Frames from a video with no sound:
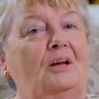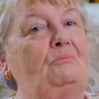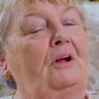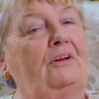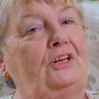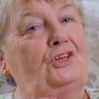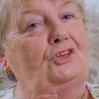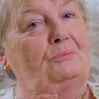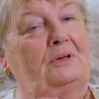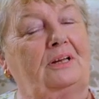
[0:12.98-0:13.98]
I'm married to
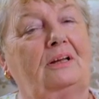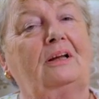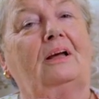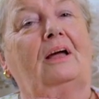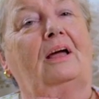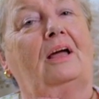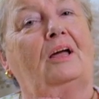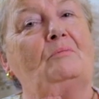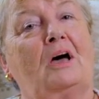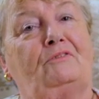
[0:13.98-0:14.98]
Jimmy.
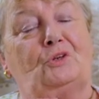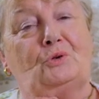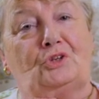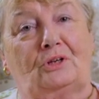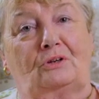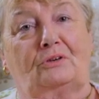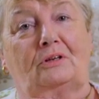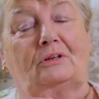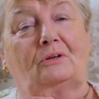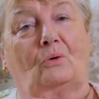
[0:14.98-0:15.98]
I have two
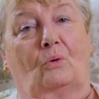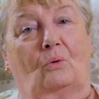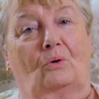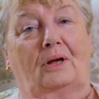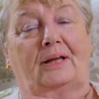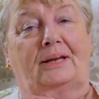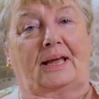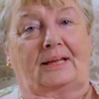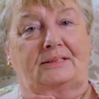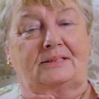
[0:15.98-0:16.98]
children, Cora and
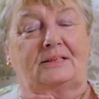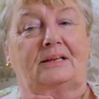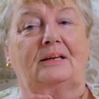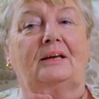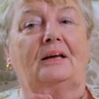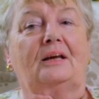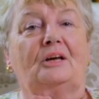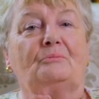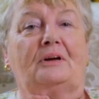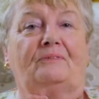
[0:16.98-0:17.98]
Anthony.
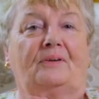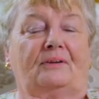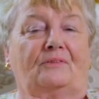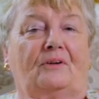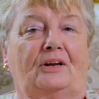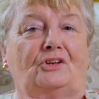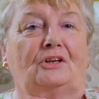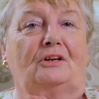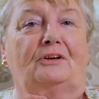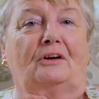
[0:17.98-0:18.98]
My five
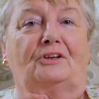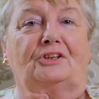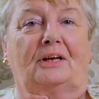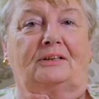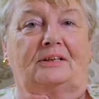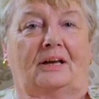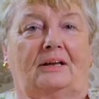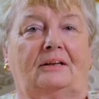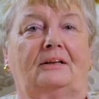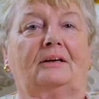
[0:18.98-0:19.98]
grandchildren are
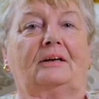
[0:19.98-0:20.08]
Chantal,